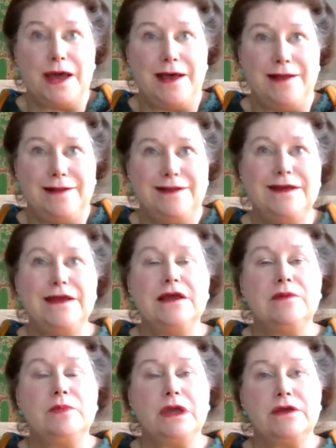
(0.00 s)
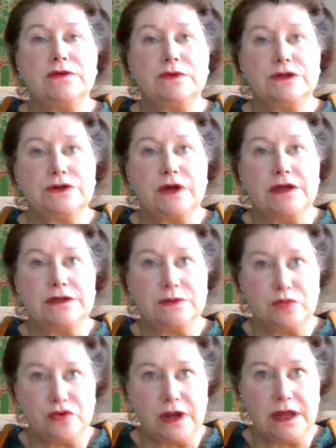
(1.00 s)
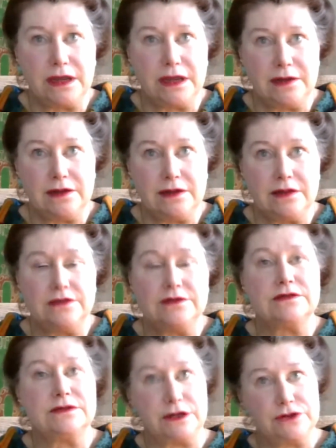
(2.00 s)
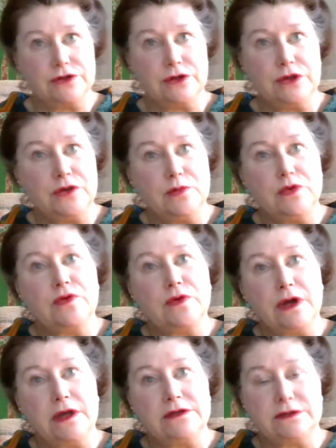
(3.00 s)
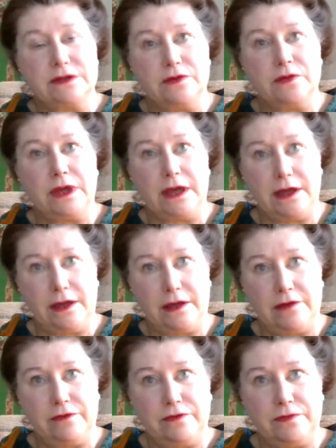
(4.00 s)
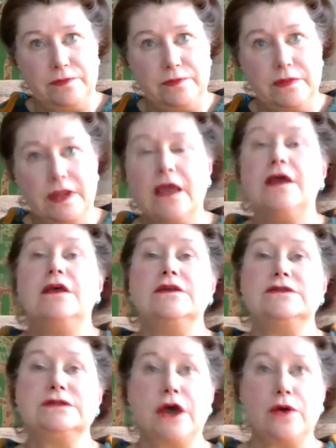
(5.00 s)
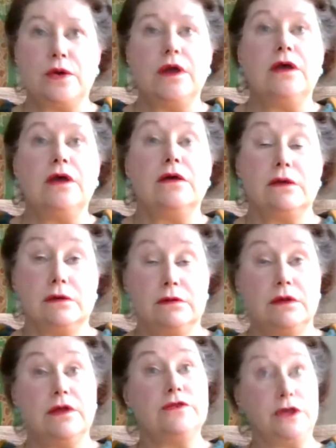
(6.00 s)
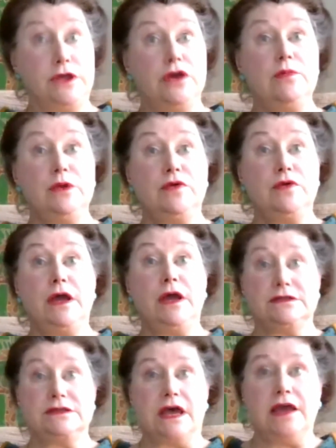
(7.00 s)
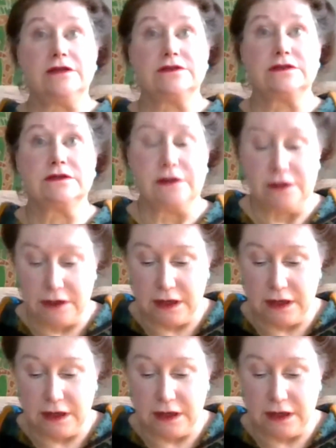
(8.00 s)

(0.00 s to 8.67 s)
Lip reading: as well, because we're trying to bring in these essential human rights that we have. So the Human Rights Act